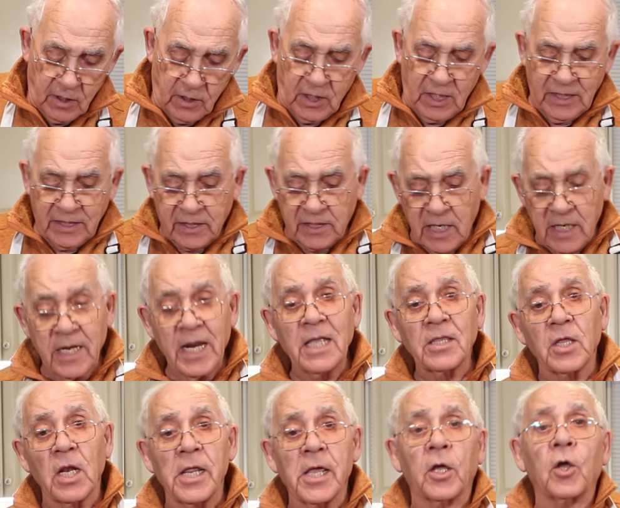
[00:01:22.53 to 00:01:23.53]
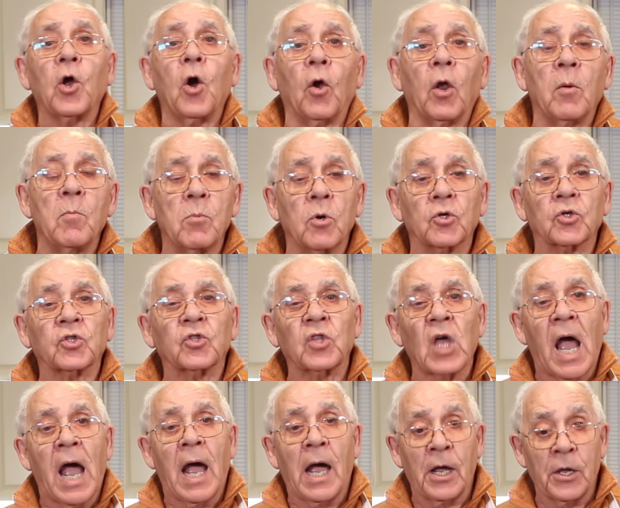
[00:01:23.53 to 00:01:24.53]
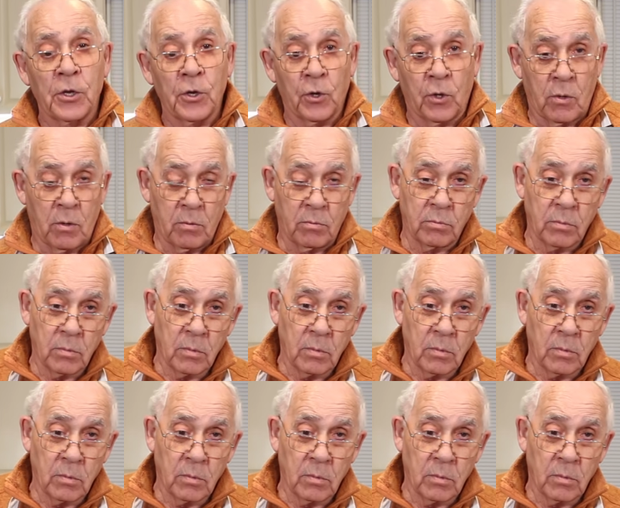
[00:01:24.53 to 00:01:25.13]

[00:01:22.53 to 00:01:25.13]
This in Italy called mortaio,